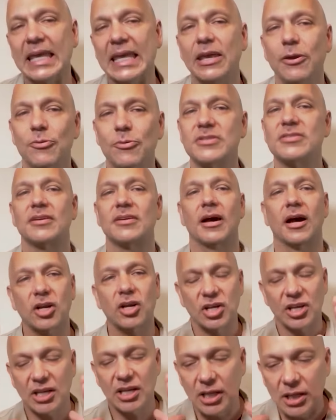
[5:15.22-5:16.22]
he was a
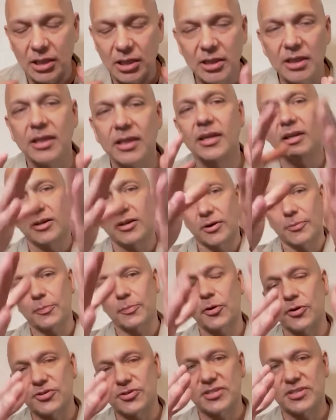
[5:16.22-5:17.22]
clear
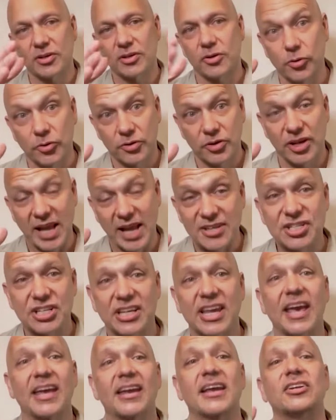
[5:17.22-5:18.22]
person who could
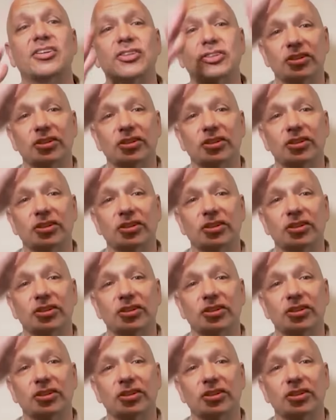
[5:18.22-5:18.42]
educate and